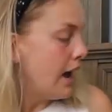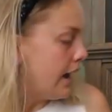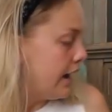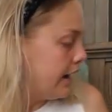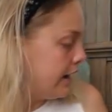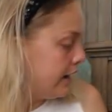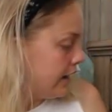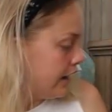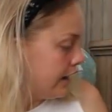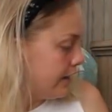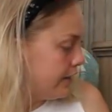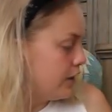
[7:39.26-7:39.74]

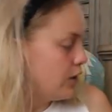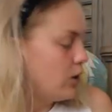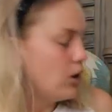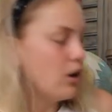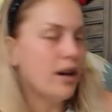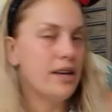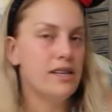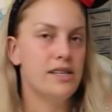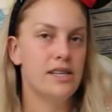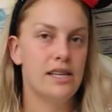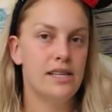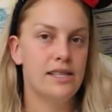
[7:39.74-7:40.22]
And I think
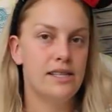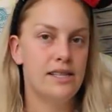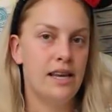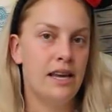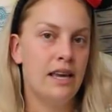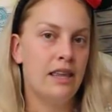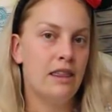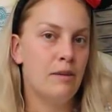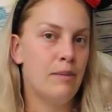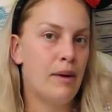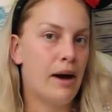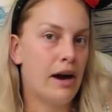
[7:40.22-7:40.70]
you guys can
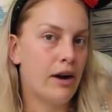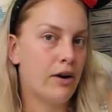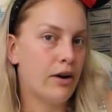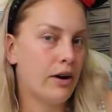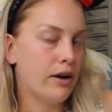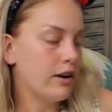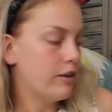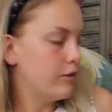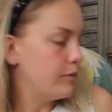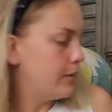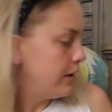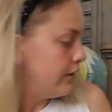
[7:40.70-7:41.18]
see in the
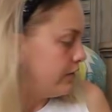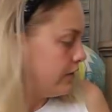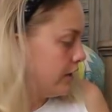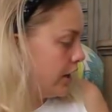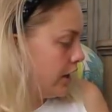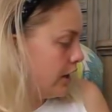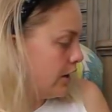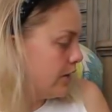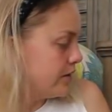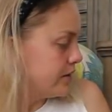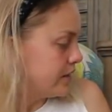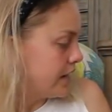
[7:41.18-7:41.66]
background of my
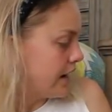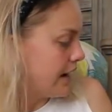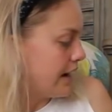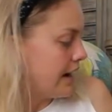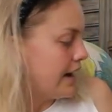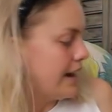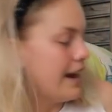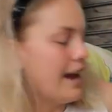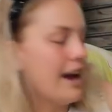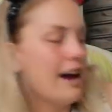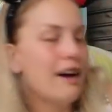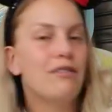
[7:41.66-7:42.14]
videos, I
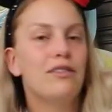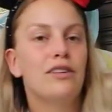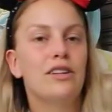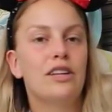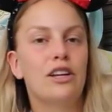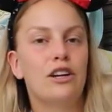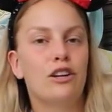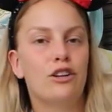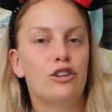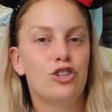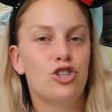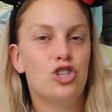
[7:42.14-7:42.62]
kind of have a
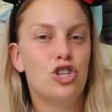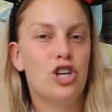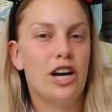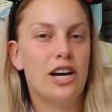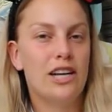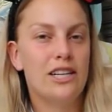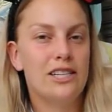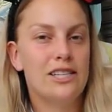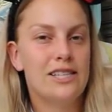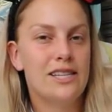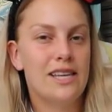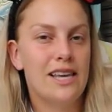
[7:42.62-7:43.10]
little
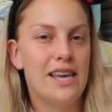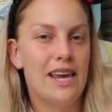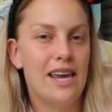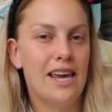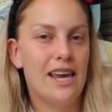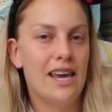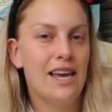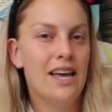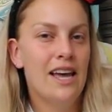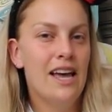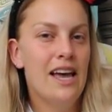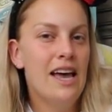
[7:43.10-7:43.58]

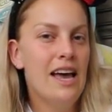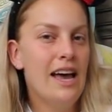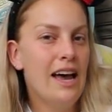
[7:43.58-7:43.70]
Chotsky,